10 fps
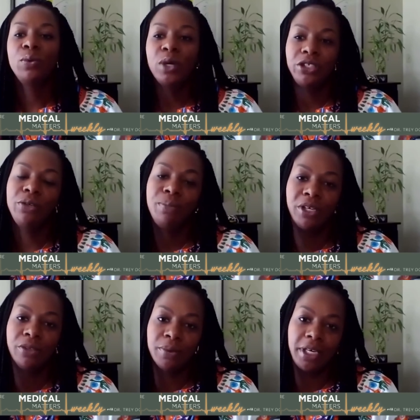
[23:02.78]
then once you
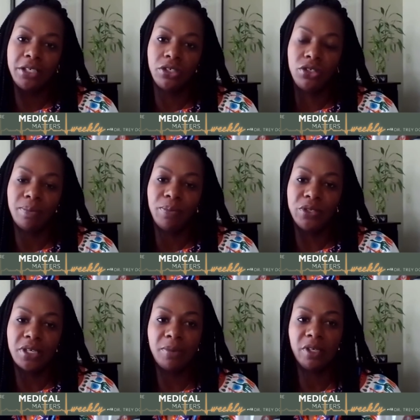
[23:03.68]
build a relationship
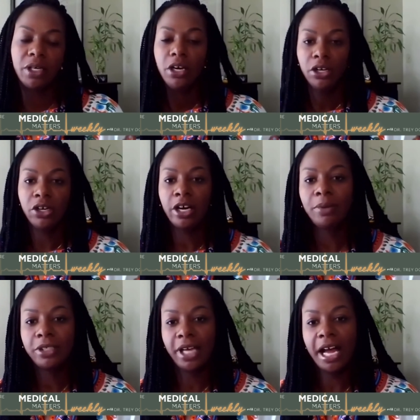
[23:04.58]
with someone, you're
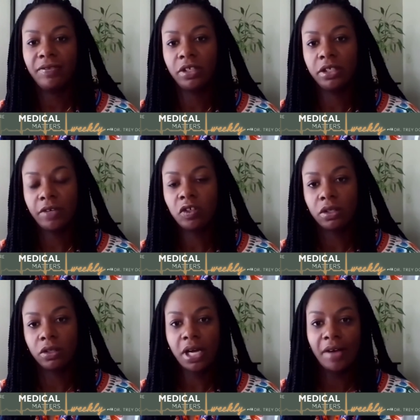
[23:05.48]
able to have the
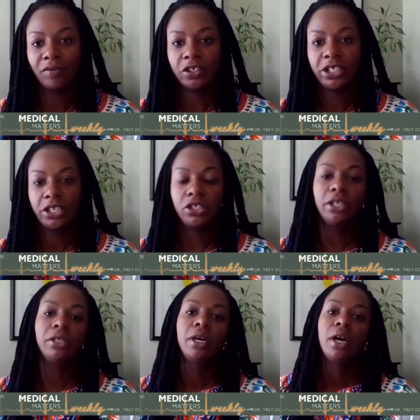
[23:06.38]
difficult
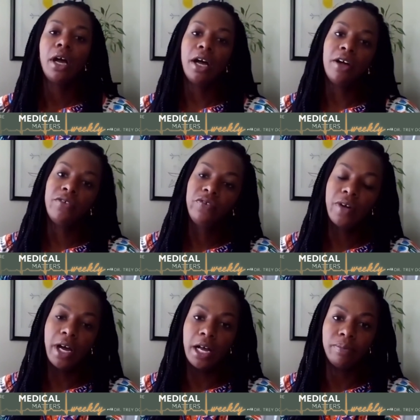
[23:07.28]
conversation of
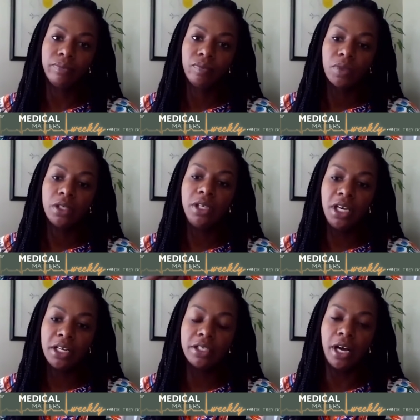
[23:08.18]
um,
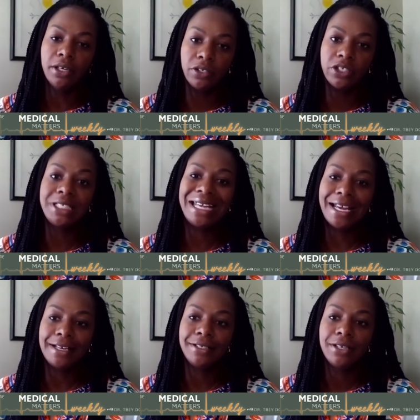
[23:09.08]
needing to
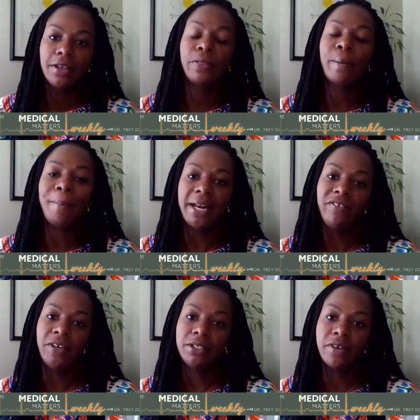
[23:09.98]
understand the
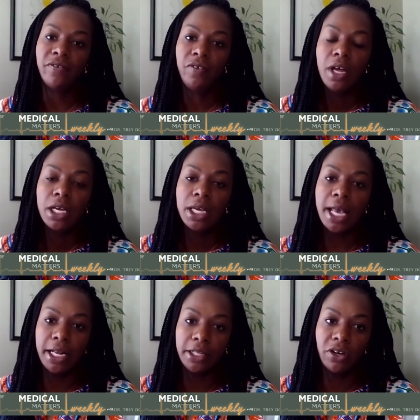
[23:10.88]
benefits of
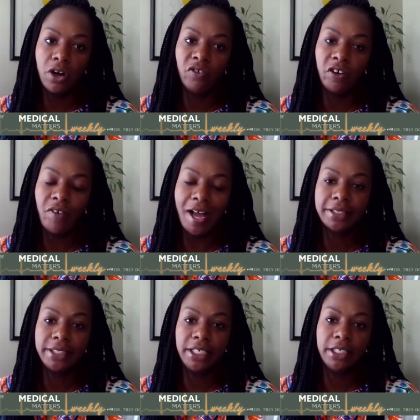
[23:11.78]
getting the COVID
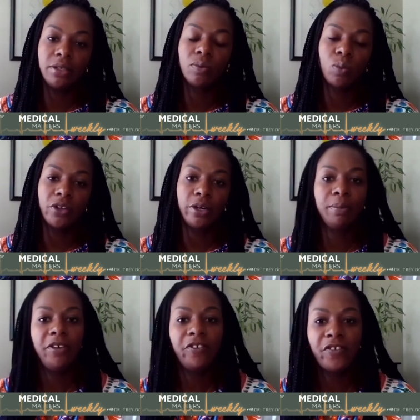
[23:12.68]
vaccine, whether
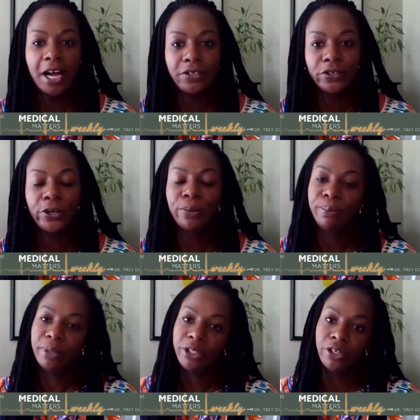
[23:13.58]
it be
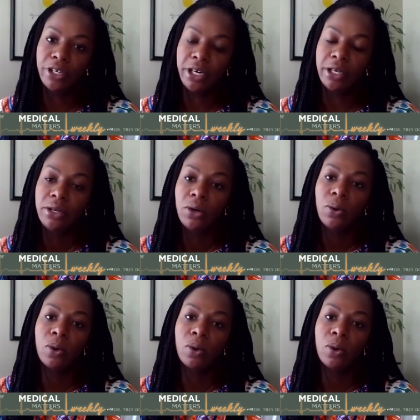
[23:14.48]
Pfizer, Moderna,